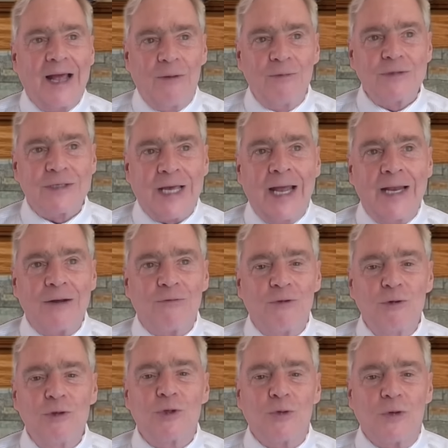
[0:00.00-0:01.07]
I was kind of
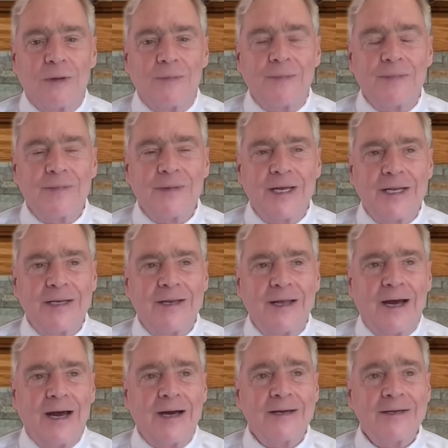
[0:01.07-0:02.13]
rude to him, and
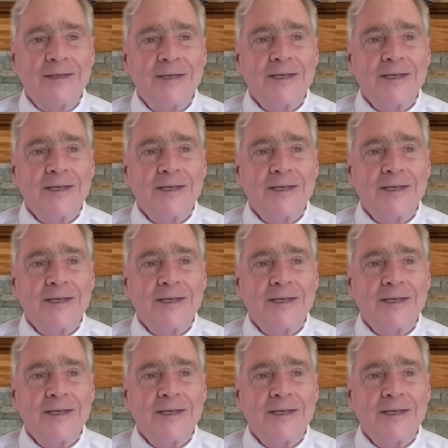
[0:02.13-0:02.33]
uh,